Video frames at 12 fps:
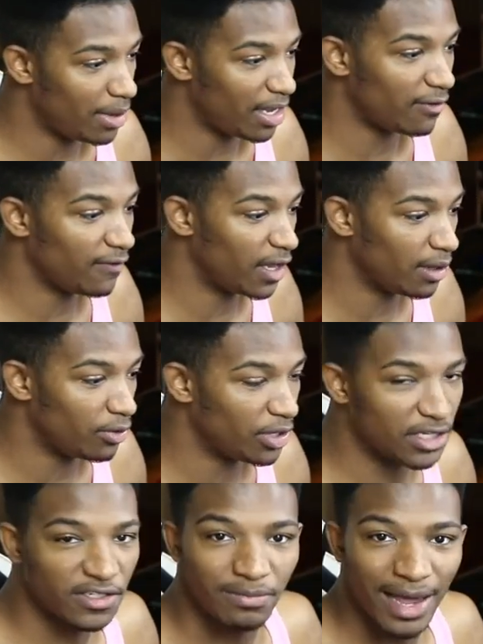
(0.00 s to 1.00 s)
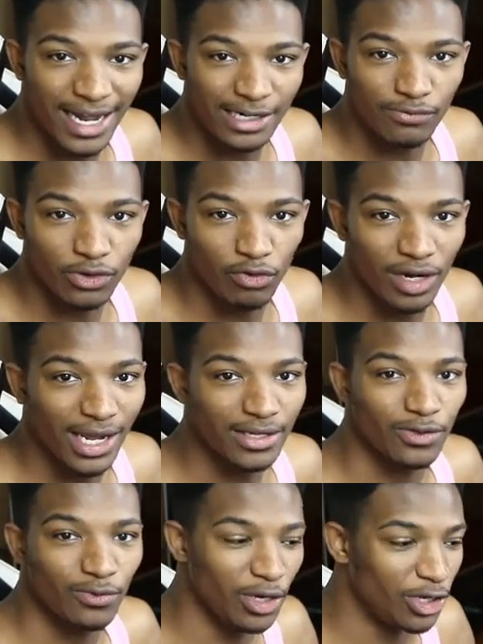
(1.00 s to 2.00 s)
made available in Smash for
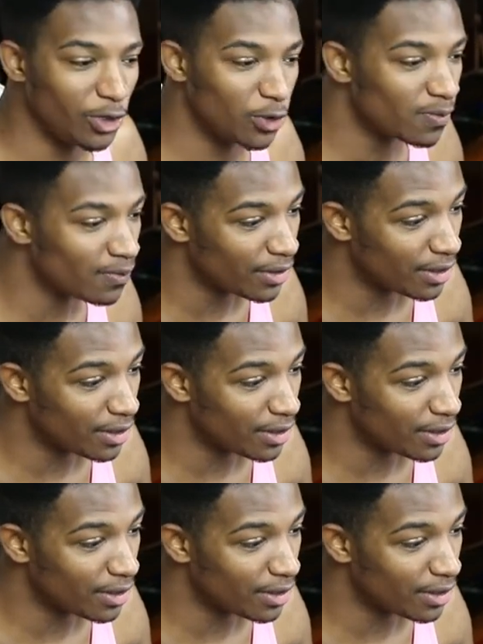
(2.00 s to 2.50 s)
3DS and Wii U?